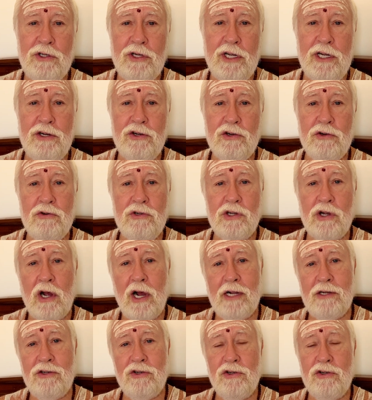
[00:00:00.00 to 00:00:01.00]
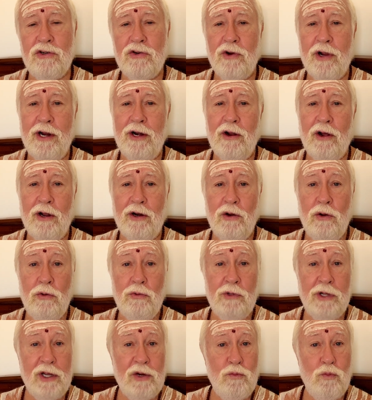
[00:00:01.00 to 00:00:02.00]
teachers concentrate on
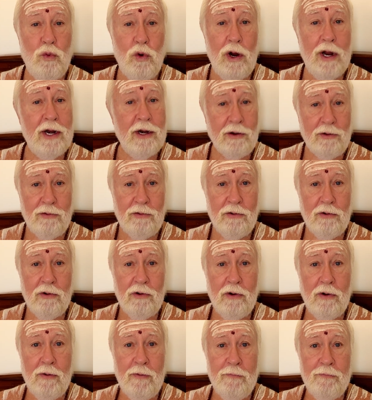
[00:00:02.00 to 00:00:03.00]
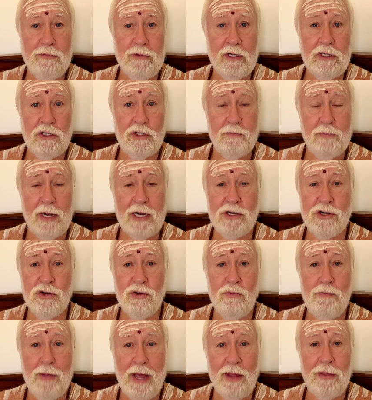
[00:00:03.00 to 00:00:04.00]
only one
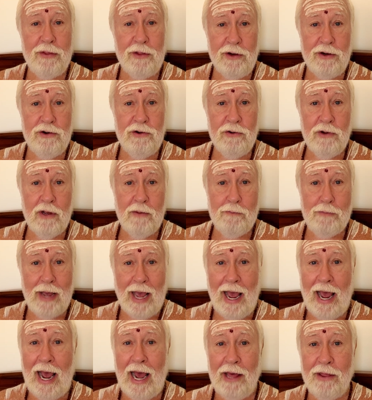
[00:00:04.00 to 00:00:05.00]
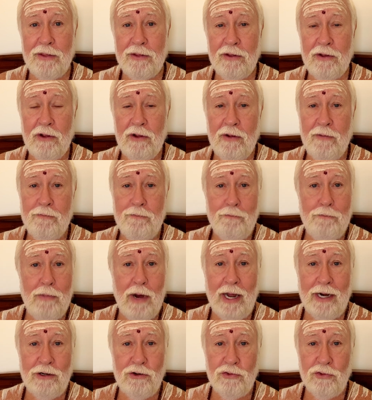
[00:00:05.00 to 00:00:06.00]
special method, path,
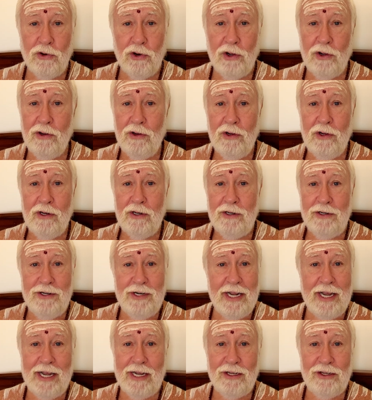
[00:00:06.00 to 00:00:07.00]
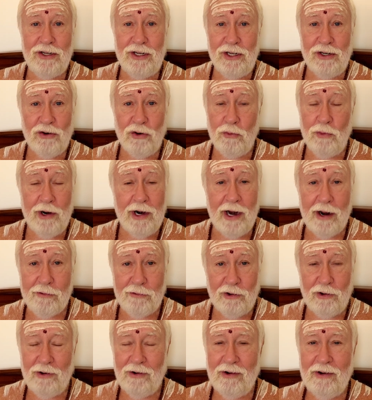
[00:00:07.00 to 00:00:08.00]
mantra, deity, or
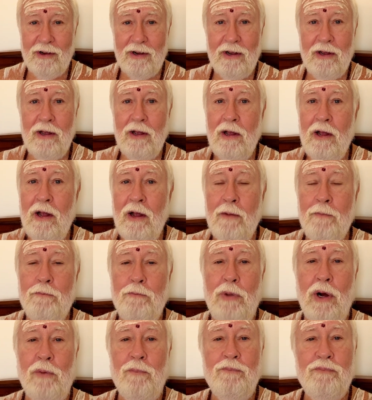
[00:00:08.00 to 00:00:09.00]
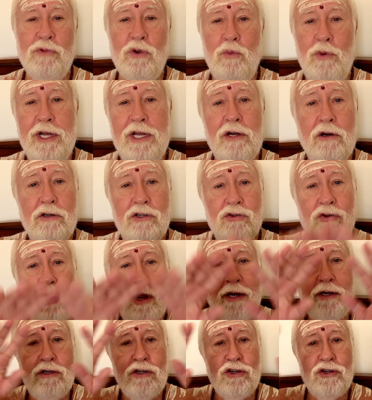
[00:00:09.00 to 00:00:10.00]
whatever. But we are
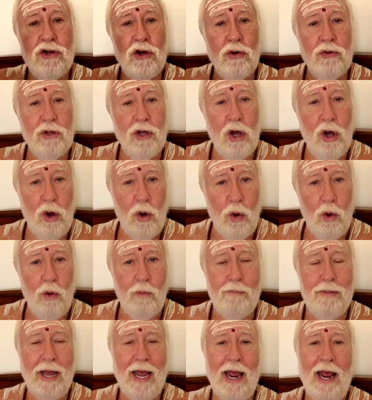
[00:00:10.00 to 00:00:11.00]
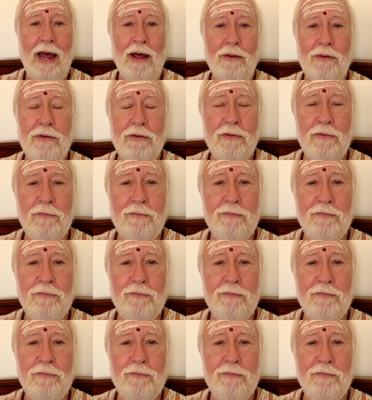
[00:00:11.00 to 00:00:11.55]
trying to show the whole path